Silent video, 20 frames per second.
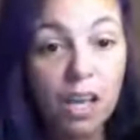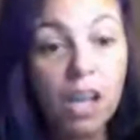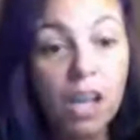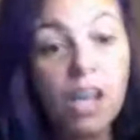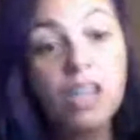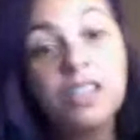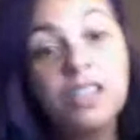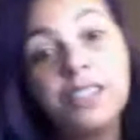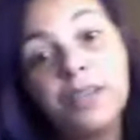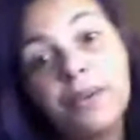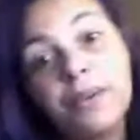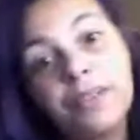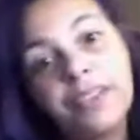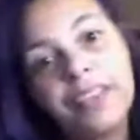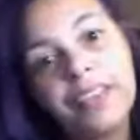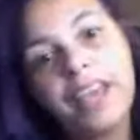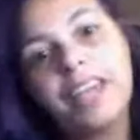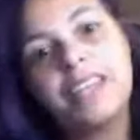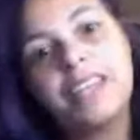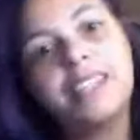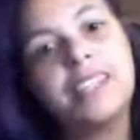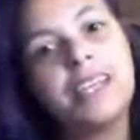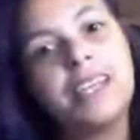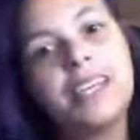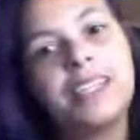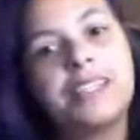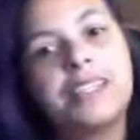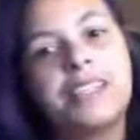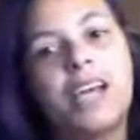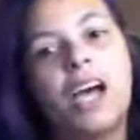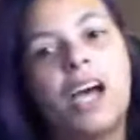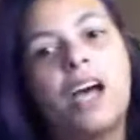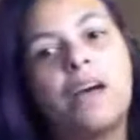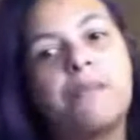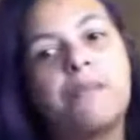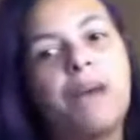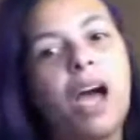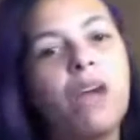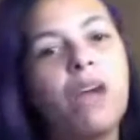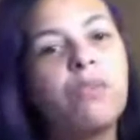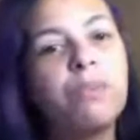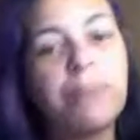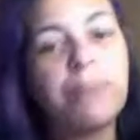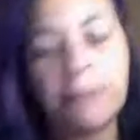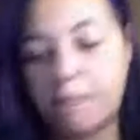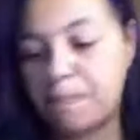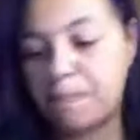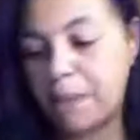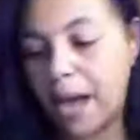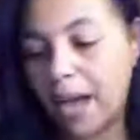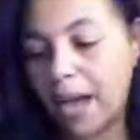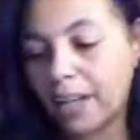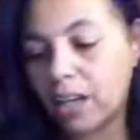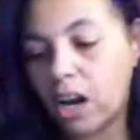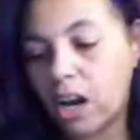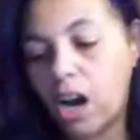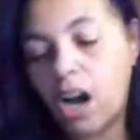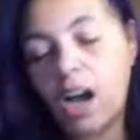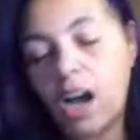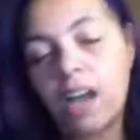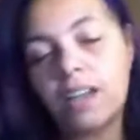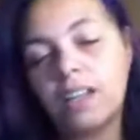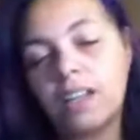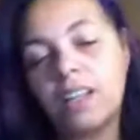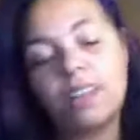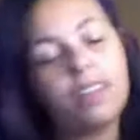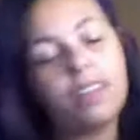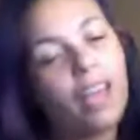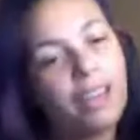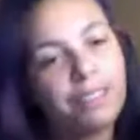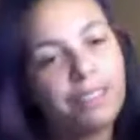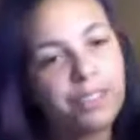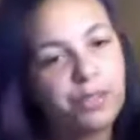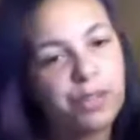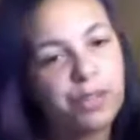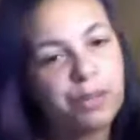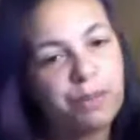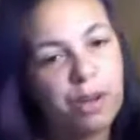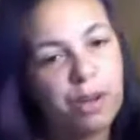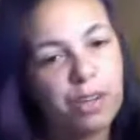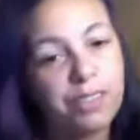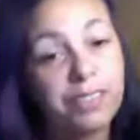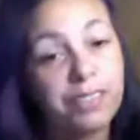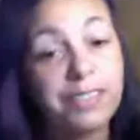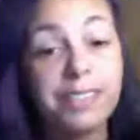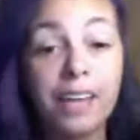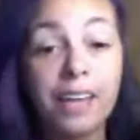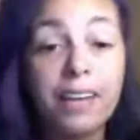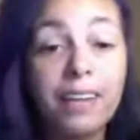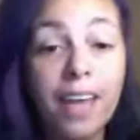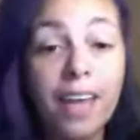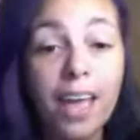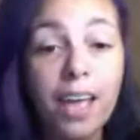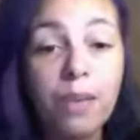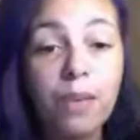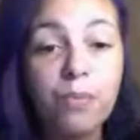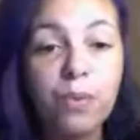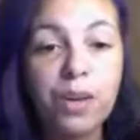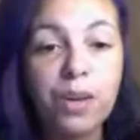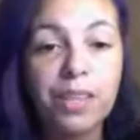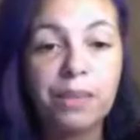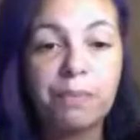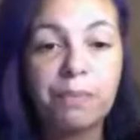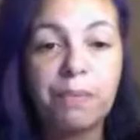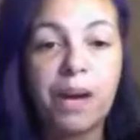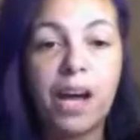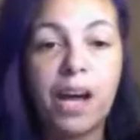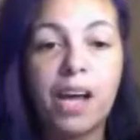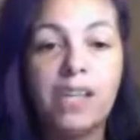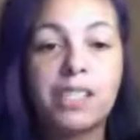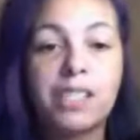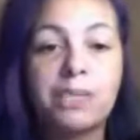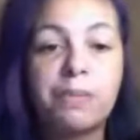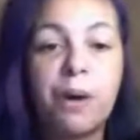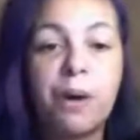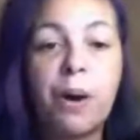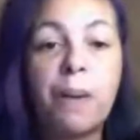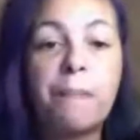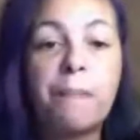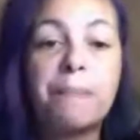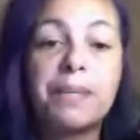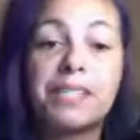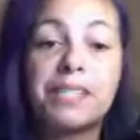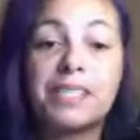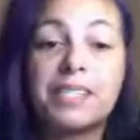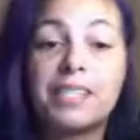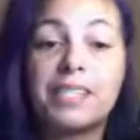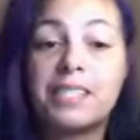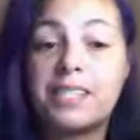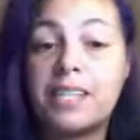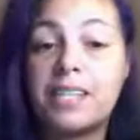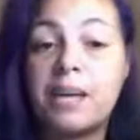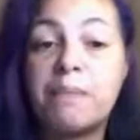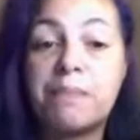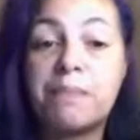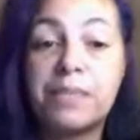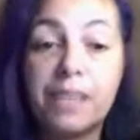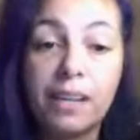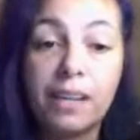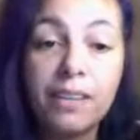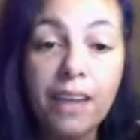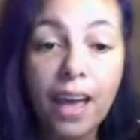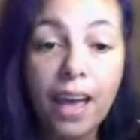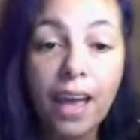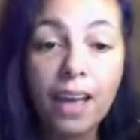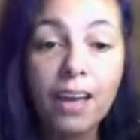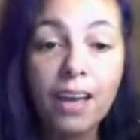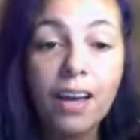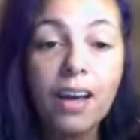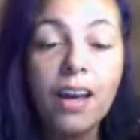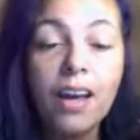So that is it. I will be back on live stream on Sunday with my Small Business Tip Sunday.